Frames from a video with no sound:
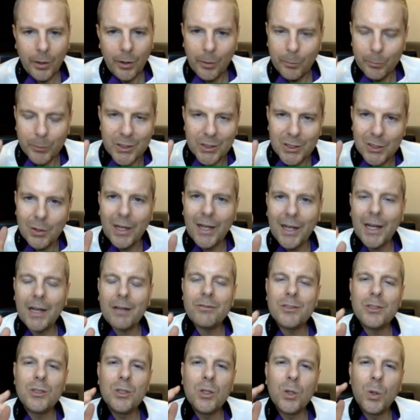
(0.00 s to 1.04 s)
But you
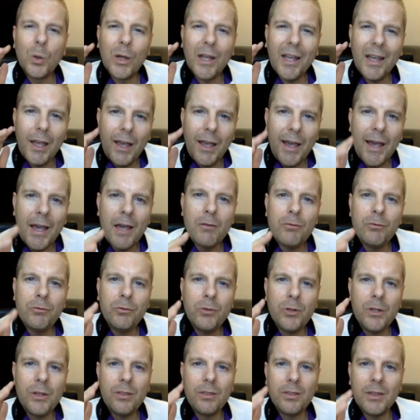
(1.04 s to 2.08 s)
have to know
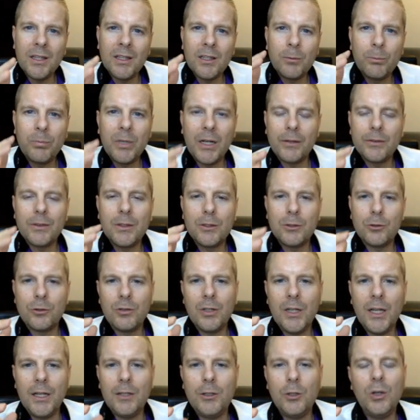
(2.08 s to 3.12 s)
everything about the trade.